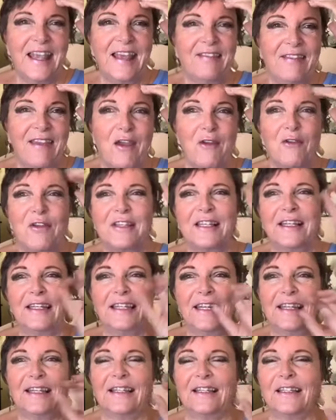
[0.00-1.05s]
there is a
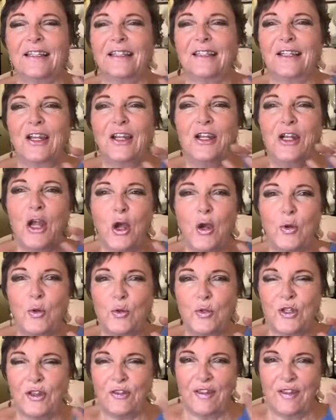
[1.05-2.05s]
little note